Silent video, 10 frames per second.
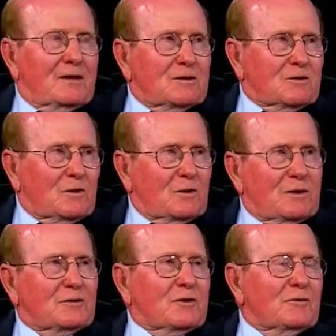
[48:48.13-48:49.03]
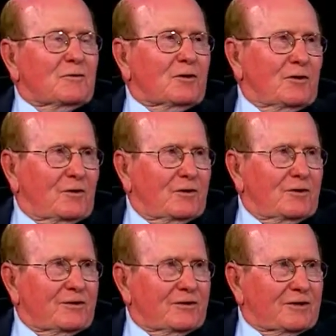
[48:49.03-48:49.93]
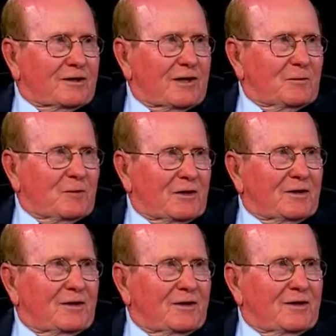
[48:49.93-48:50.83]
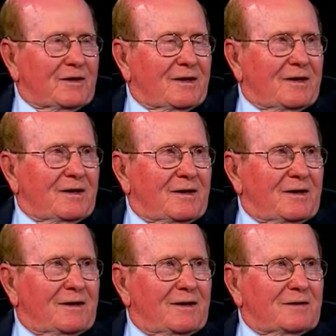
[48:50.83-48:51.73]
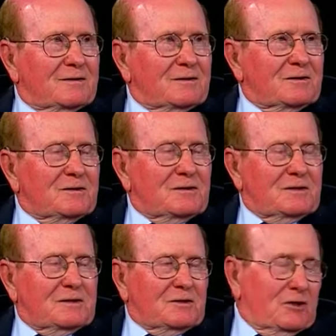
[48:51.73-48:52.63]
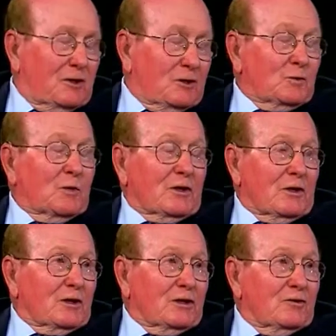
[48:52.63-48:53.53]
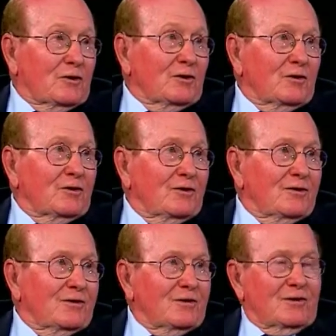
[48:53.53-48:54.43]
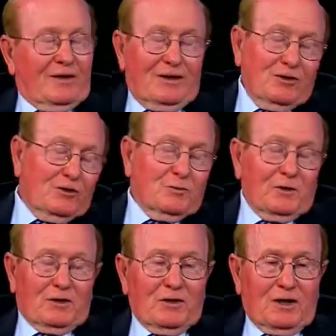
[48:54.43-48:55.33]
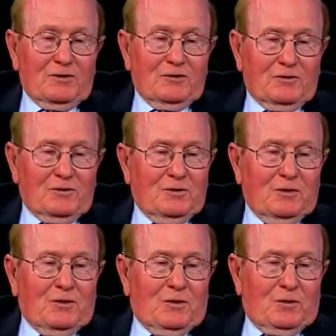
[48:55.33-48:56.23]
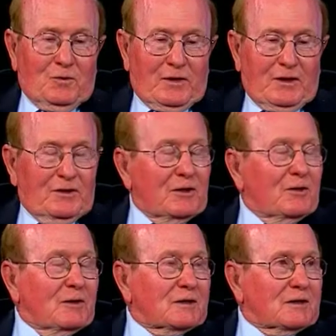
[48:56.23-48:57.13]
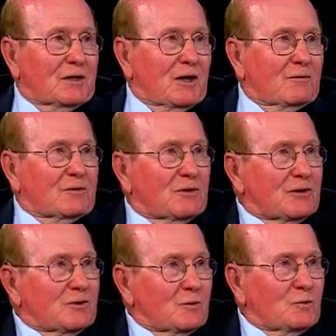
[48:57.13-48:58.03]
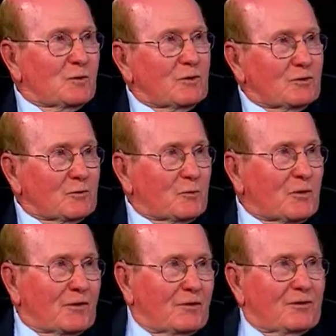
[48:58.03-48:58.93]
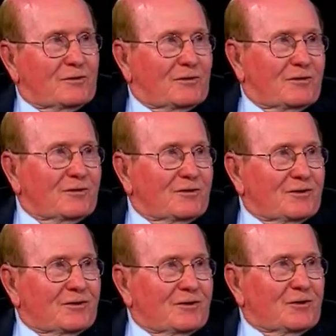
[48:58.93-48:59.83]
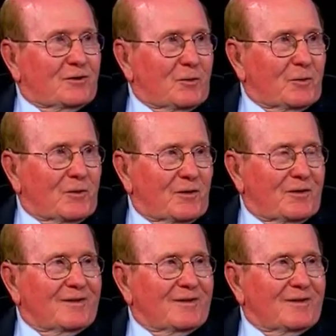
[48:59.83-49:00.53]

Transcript: So they sent for her, and she came in. And, uh, she didn't speak English either and I didn't speak Dutch, so we had an interesting conversation with Mother Superior as the as interpreter.